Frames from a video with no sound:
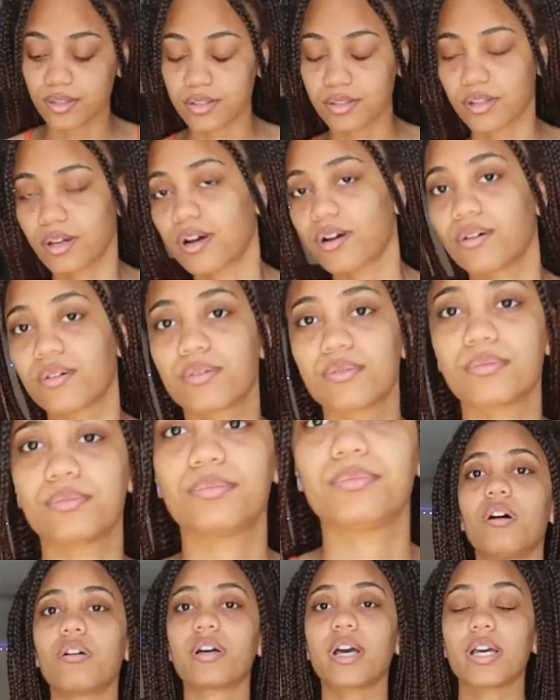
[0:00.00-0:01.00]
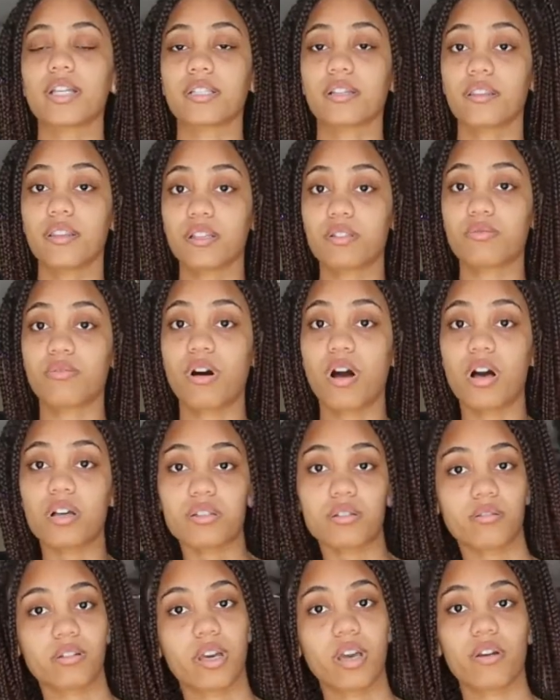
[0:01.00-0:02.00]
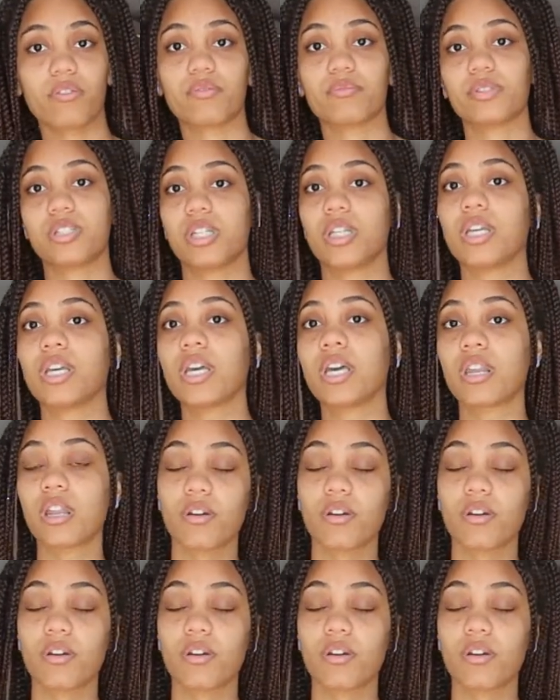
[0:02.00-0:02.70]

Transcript: So, okay, so this one also came from Shein.